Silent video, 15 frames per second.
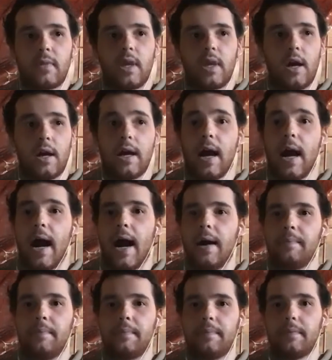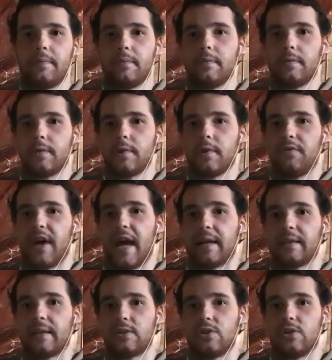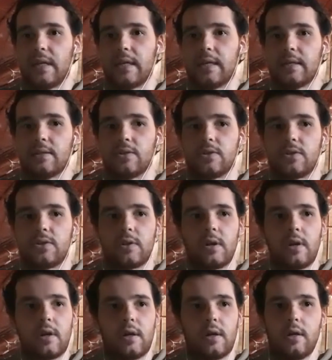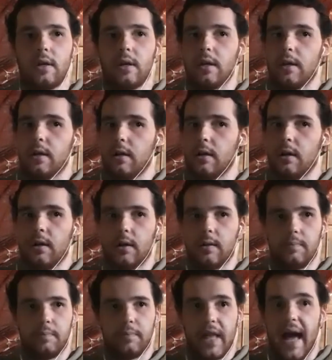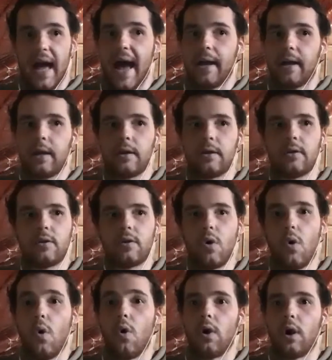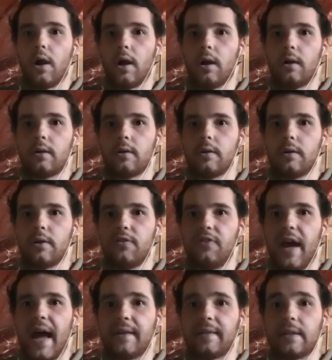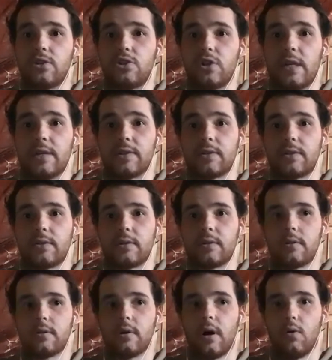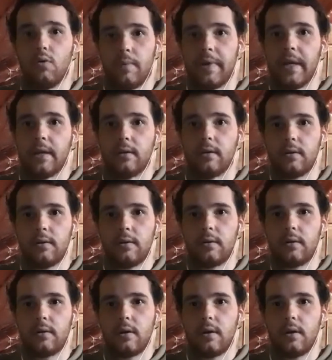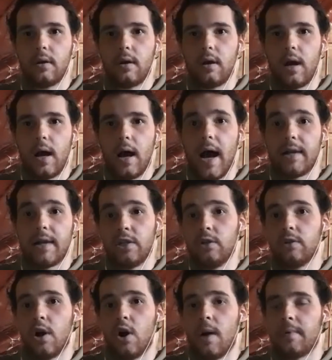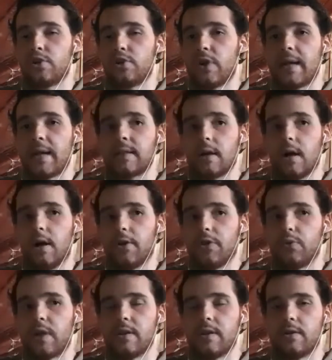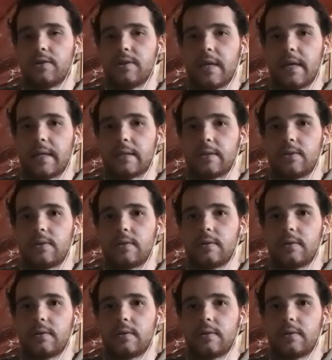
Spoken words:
a cop, the fact that she's black, or the fact that she's a woman. I do know I'm attracted to all three of those things.